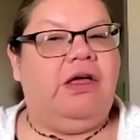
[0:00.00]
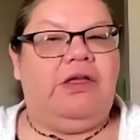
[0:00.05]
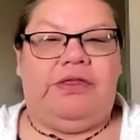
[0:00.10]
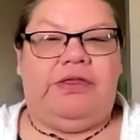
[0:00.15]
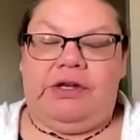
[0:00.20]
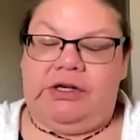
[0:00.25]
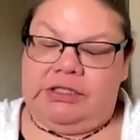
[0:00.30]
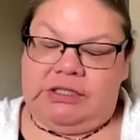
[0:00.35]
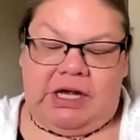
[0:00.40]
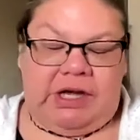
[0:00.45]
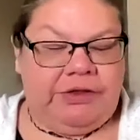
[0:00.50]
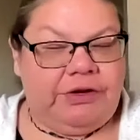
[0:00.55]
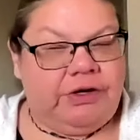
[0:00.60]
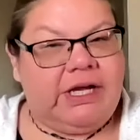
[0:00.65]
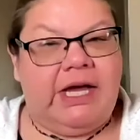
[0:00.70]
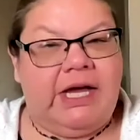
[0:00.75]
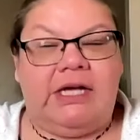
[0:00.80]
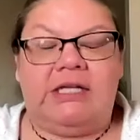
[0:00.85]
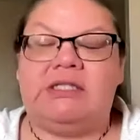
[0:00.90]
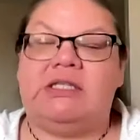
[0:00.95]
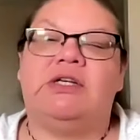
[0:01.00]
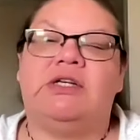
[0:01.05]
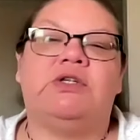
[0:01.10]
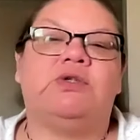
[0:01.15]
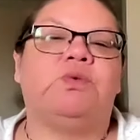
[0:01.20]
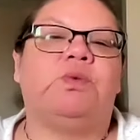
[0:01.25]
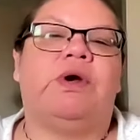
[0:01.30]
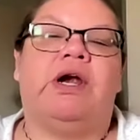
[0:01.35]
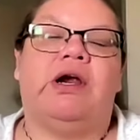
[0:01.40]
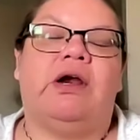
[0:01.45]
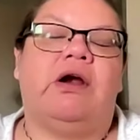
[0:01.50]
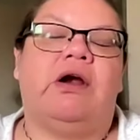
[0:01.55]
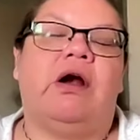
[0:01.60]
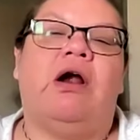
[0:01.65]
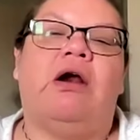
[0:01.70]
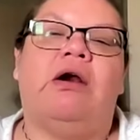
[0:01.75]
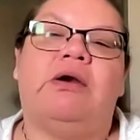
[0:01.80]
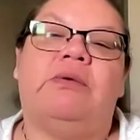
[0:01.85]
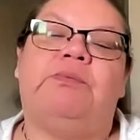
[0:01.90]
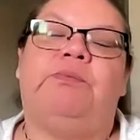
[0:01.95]
There's other cases where
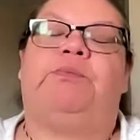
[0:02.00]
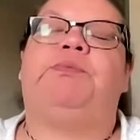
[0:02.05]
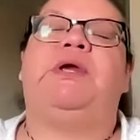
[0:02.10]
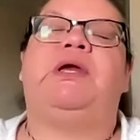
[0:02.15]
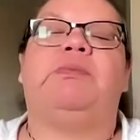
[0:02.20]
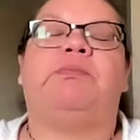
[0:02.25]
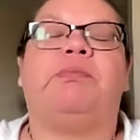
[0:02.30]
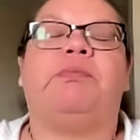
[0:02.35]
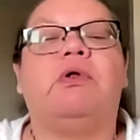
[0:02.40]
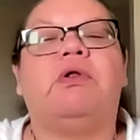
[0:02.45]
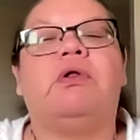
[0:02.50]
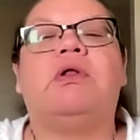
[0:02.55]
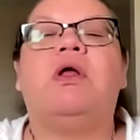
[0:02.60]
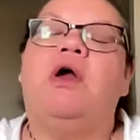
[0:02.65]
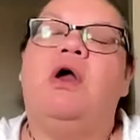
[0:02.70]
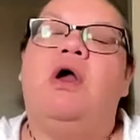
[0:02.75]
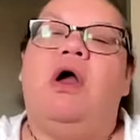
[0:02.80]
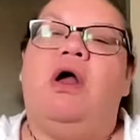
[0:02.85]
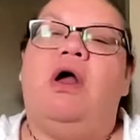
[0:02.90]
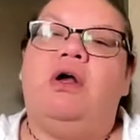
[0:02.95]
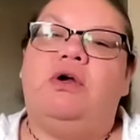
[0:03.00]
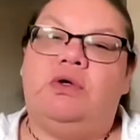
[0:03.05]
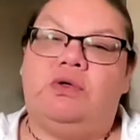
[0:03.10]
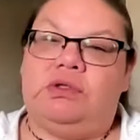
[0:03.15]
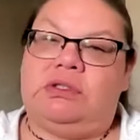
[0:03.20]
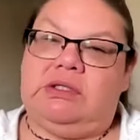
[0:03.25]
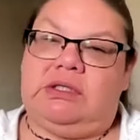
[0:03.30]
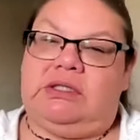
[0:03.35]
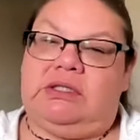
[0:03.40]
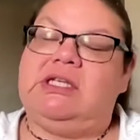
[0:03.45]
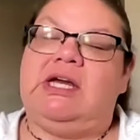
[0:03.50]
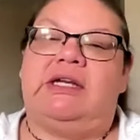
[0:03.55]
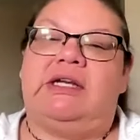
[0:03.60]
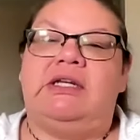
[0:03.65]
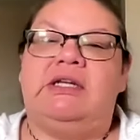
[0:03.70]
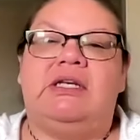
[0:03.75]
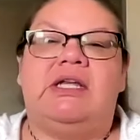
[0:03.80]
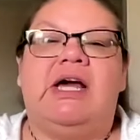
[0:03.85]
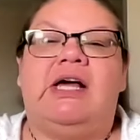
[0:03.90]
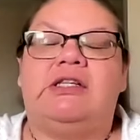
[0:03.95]
our people whose
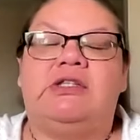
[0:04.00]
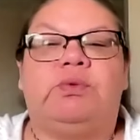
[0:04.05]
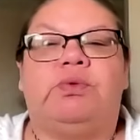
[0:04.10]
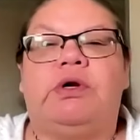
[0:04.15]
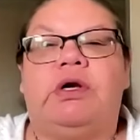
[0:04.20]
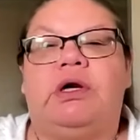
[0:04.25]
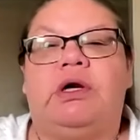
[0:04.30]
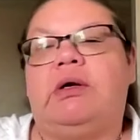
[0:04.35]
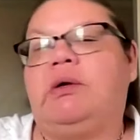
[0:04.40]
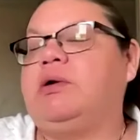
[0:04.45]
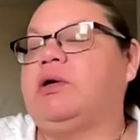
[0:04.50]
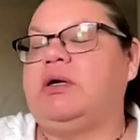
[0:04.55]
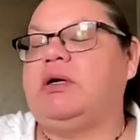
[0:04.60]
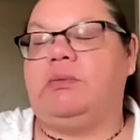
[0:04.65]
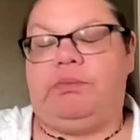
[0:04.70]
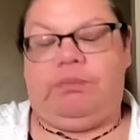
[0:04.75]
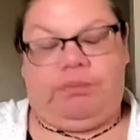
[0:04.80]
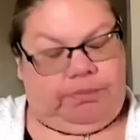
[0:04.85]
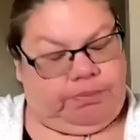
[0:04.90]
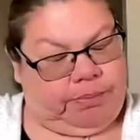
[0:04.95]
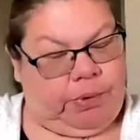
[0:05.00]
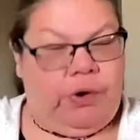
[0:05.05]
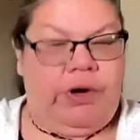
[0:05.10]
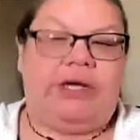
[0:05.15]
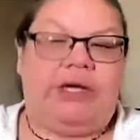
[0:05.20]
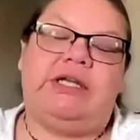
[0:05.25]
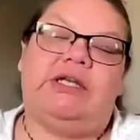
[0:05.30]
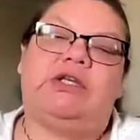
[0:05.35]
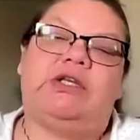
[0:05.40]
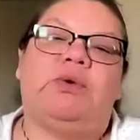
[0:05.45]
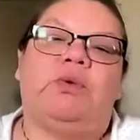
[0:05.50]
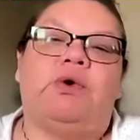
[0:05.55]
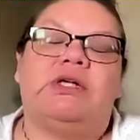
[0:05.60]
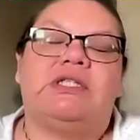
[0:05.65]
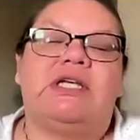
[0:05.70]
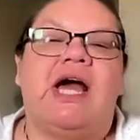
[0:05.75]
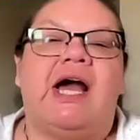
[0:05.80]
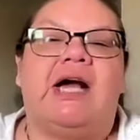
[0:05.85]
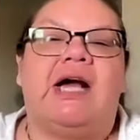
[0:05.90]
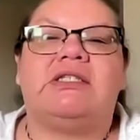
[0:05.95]
sudden deaths were pointed
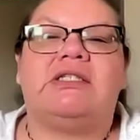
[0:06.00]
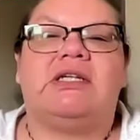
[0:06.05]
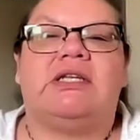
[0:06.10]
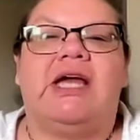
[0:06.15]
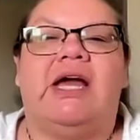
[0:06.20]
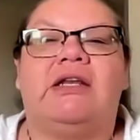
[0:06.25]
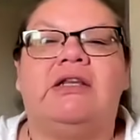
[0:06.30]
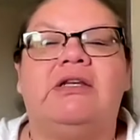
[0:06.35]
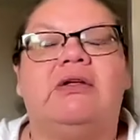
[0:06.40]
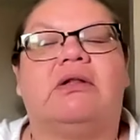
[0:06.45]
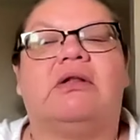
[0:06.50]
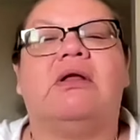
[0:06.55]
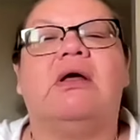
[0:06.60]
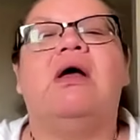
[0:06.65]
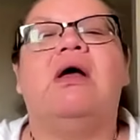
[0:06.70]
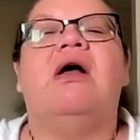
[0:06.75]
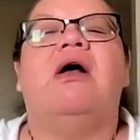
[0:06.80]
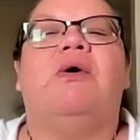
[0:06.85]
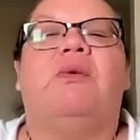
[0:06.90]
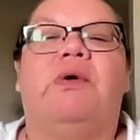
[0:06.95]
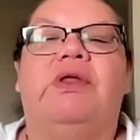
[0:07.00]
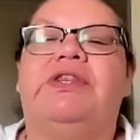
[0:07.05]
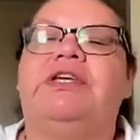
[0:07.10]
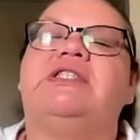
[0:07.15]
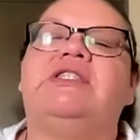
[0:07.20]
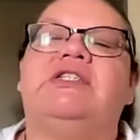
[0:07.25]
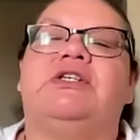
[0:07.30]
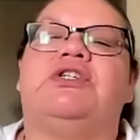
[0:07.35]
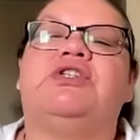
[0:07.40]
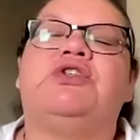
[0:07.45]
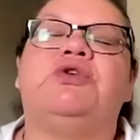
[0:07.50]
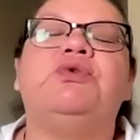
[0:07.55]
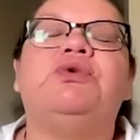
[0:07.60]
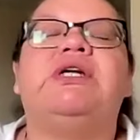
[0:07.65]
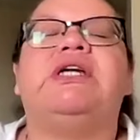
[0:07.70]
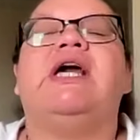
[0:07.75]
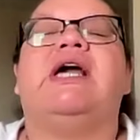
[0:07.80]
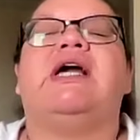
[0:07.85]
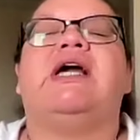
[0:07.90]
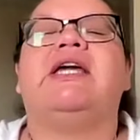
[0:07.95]
towards accidental. Well, yeah. this is two
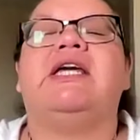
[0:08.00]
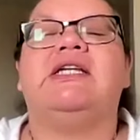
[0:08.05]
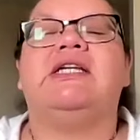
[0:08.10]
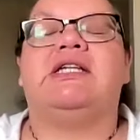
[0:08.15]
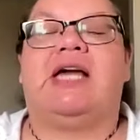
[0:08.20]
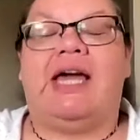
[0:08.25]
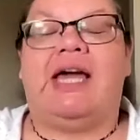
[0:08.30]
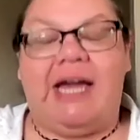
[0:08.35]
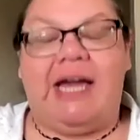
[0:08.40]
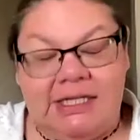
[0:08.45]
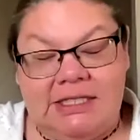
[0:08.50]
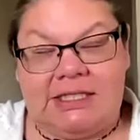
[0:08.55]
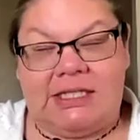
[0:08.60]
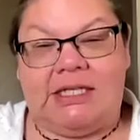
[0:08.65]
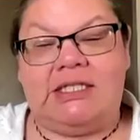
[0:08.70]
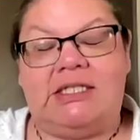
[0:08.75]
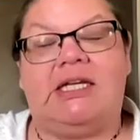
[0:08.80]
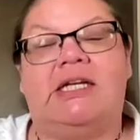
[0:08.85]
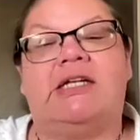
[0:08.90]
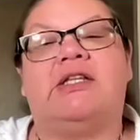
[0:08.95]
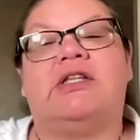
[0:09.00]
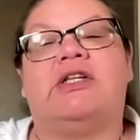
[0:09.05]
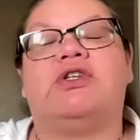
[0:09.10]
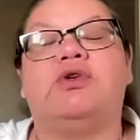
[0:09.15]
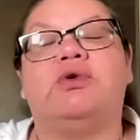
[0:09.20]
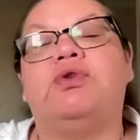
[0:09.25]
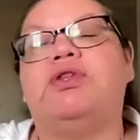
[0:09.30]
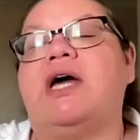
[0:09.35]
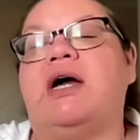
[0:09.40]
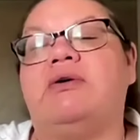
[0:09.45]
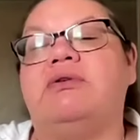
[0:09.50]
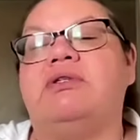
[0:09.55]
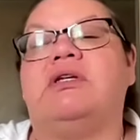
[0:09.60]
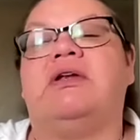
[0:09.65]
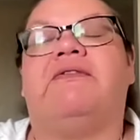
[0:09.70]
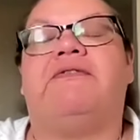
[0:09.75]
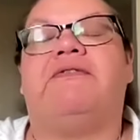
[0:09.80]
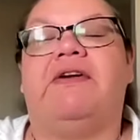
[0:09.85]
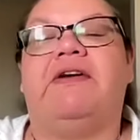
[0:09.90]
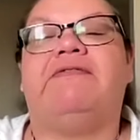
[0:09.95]
key, key, cases in the
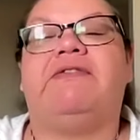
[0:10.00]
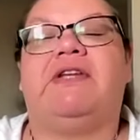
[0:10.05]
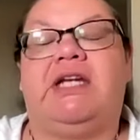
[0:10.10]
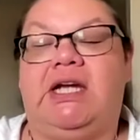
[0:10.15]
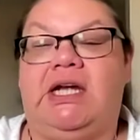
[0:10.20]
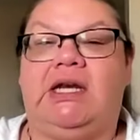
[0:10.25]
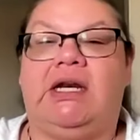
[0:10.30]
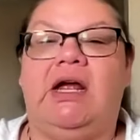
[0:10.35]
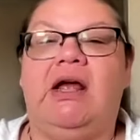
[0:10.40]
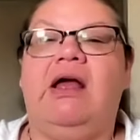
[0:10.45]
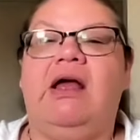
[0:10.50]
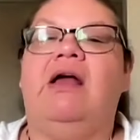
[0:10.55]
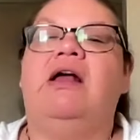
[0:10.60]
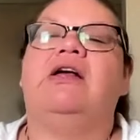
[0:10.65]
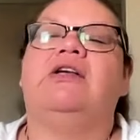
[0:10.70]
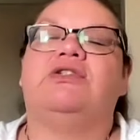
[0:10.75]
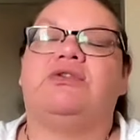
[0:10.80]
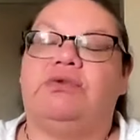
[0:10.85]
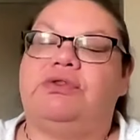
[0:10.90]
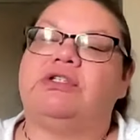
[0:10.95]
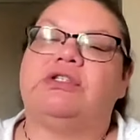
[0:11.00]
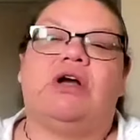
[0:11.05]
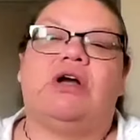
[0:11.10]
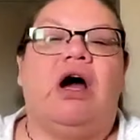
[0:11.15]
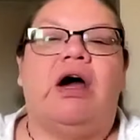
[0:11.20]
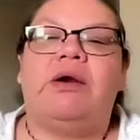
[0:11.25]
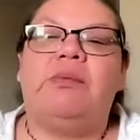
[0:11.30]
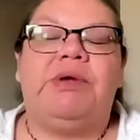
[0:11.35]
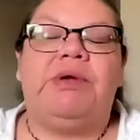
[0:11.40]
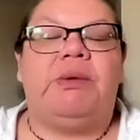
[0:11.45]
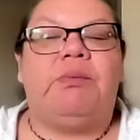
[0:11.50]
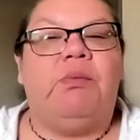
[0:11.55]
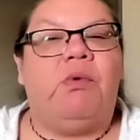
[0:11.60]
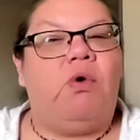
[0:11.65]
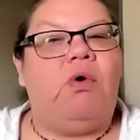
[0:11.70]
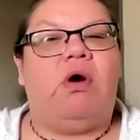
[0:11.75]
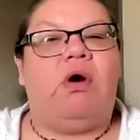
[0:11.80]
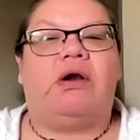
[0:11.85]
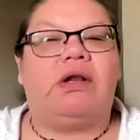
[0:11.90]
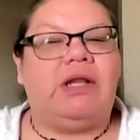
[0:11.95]
2015, so there's got to be
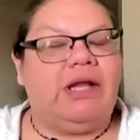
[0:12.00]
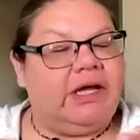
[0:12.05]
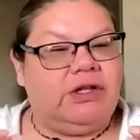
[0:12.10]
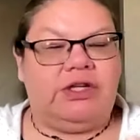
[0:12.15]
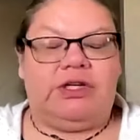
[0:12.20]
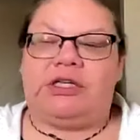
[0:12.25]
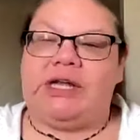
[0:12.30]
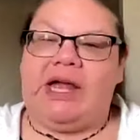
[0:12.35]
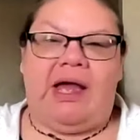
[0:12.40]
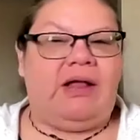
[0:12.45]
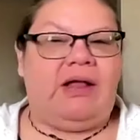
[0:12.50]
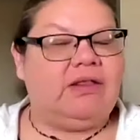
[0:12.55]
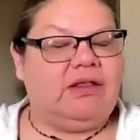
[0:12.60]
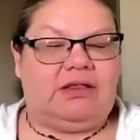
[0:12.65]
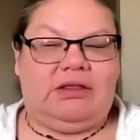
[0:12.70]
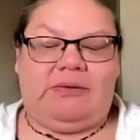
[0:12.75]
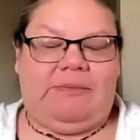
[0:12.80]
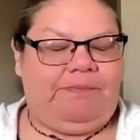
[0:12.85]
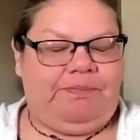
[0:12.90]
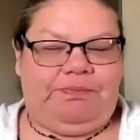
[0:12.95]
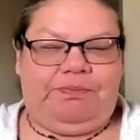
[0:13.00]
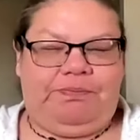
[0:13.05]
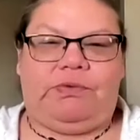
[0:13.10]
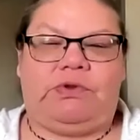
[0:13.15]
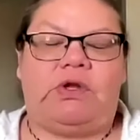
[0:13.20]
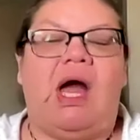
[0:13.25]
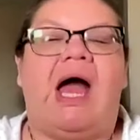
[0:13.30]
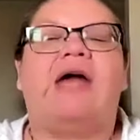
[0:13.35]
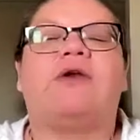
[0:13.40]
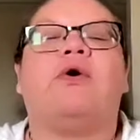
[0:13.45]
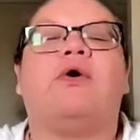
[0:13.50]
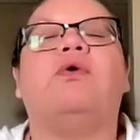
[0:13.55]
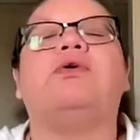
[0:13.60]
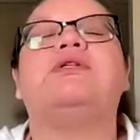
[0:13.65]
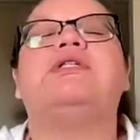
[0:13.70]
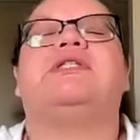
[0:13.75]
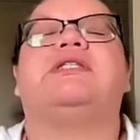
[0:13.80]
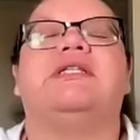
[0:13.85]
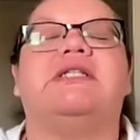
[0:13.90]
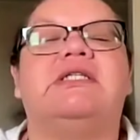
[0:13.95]
more. Like there can't that whole
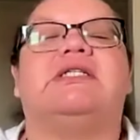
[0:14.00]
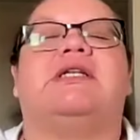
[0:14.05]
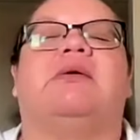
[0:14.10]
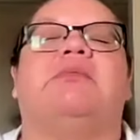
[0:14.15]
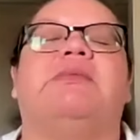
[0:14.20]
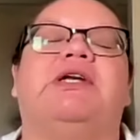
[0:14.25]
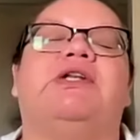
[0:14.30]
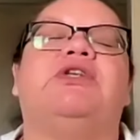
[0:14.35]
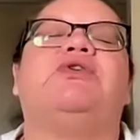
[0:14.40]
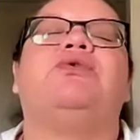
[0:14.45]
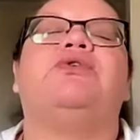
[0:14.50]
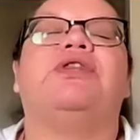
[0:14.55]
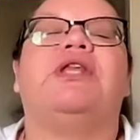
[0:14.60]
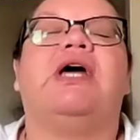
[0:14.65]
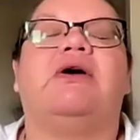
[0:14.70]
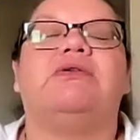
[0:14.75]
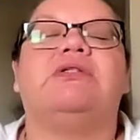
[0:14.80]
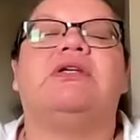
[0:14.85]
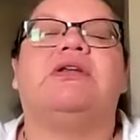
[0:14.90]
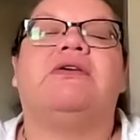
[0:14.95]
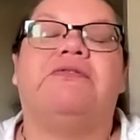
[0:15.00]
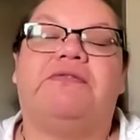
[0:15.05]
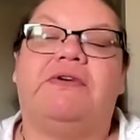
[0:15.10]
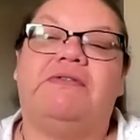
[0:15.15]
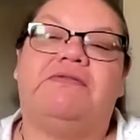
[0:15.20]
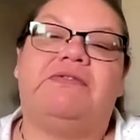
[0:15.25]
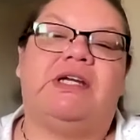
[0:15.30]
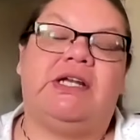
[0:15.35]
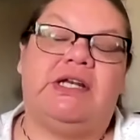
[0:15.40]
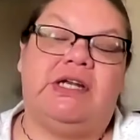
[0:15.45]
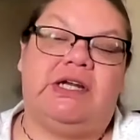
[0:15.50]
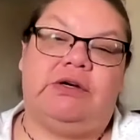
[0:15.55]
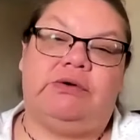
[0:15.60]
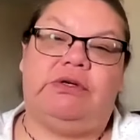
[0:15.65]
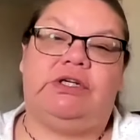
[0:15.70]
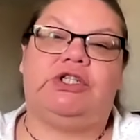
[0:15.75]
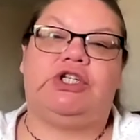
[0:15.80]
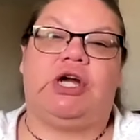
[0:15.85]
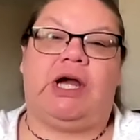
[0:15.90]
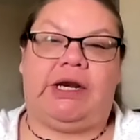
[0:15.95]
system in 2015 in
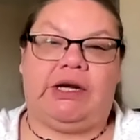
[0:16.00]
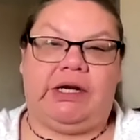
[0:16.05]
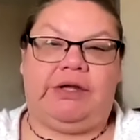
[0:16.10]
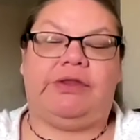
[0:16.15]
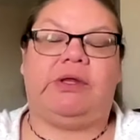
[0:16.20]
Regina, the